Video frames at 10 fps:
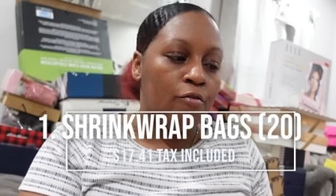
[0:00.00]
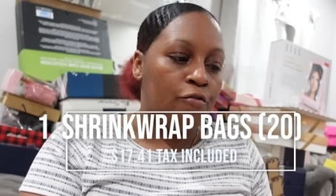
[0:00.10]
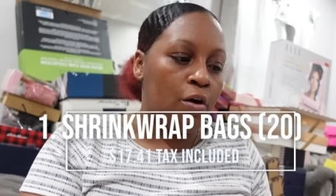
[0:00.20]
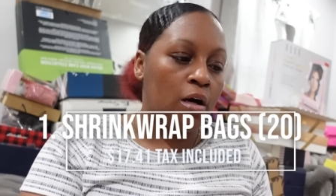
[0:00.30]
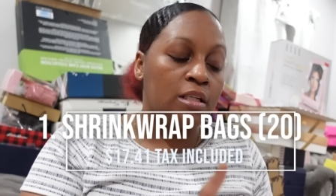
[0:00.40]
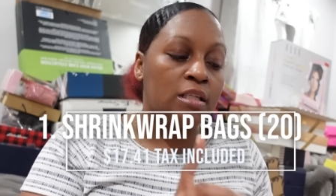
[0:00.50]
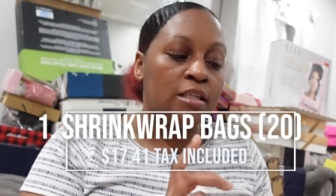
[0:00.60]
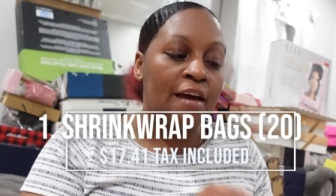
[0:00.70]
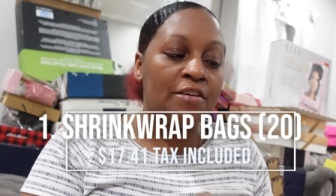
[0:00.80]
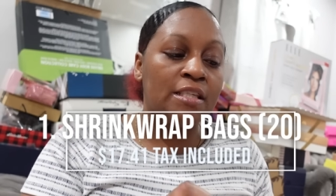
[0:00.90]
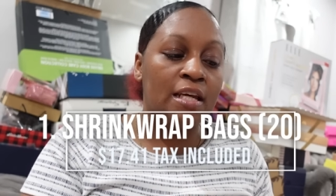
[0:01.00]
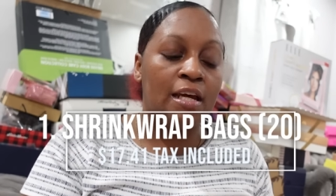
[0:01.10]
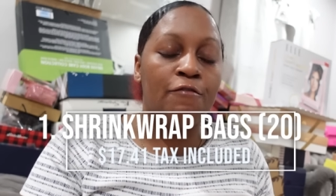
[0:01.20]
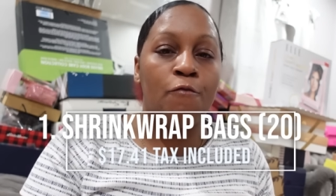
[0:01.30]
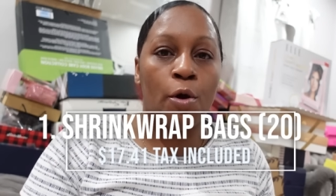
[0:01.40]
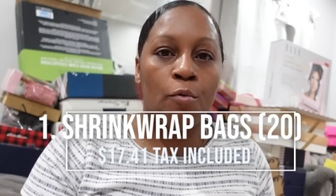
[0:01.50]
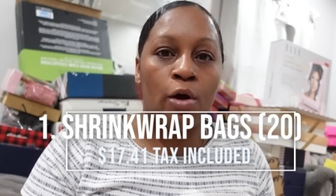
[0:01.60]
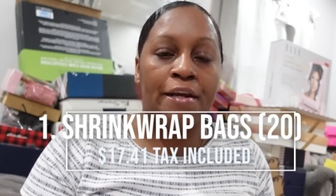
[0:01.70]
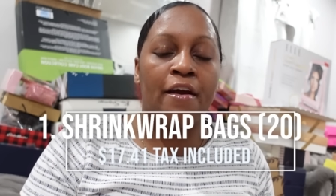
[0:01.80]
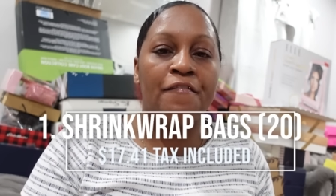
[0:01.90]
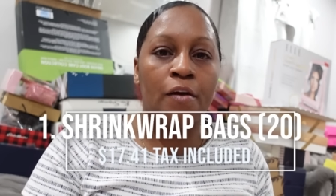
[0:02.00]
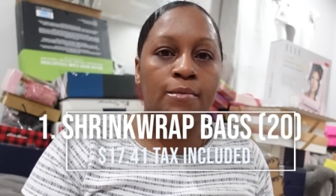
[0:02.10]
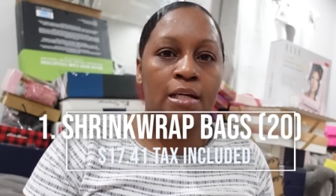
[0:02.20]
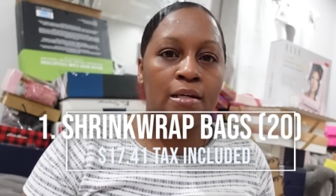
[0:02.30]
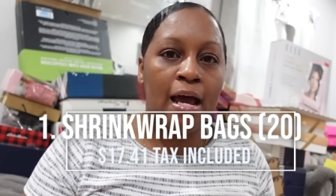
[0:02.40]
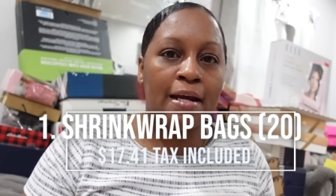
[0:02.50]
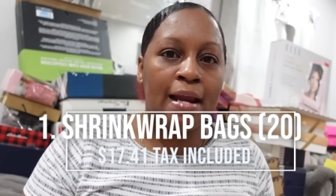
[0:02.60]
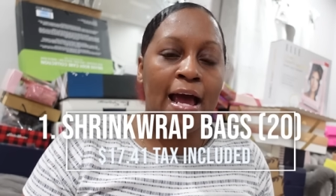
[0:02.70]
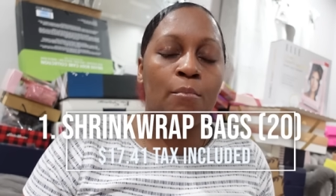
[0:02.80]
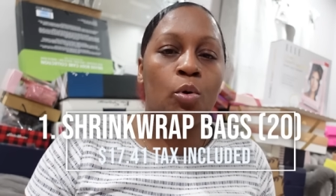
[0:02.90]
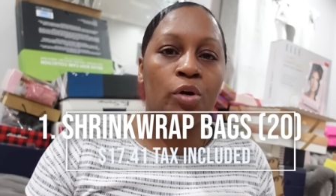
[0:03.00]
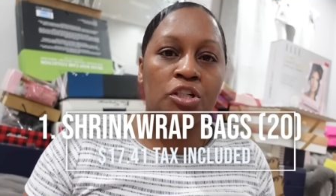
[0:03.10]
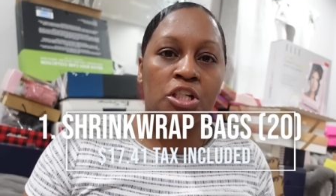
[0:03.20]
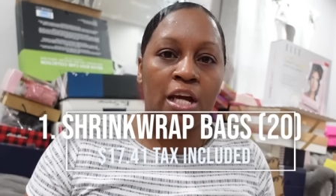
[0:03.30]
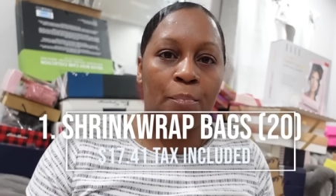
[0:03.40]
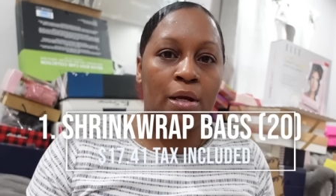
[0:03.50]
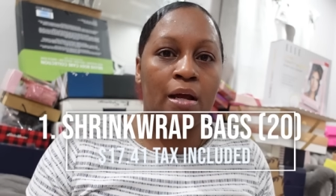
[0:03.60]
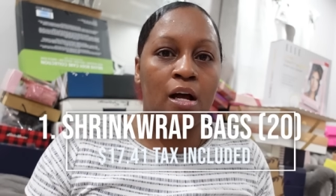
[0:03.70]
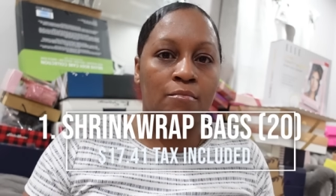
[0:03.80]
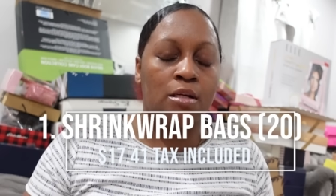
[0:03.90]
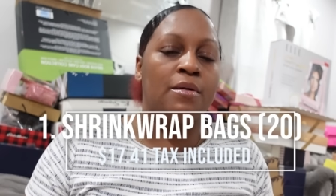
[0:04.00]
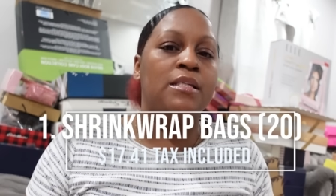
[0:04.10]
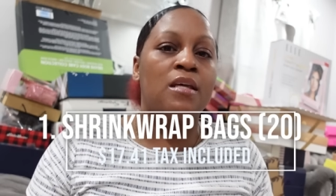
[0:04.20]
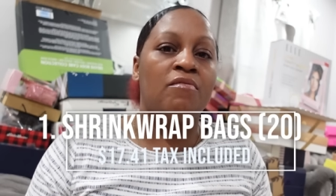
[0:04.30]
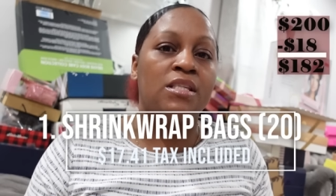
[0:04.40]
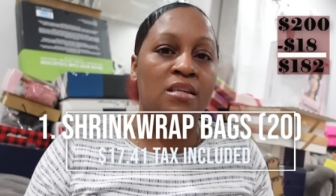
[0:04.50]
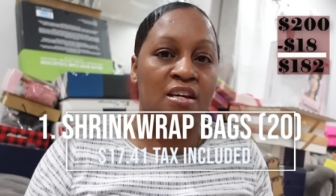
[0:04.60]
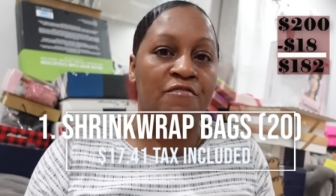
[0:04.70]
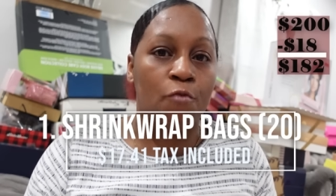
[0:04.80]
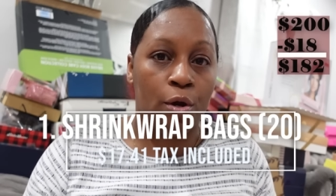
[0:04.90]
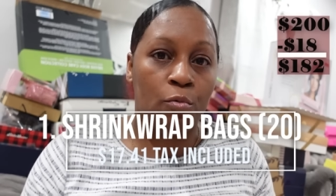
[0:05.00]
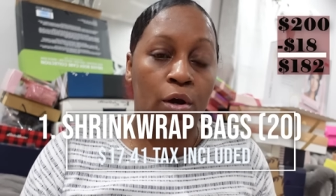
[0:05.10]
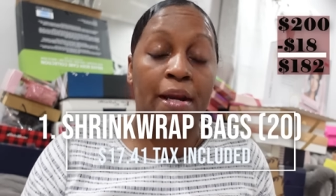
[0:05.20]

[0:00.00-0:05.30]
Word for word: for 17.41. They're 15.99, but with shipping it comes up to 17.41.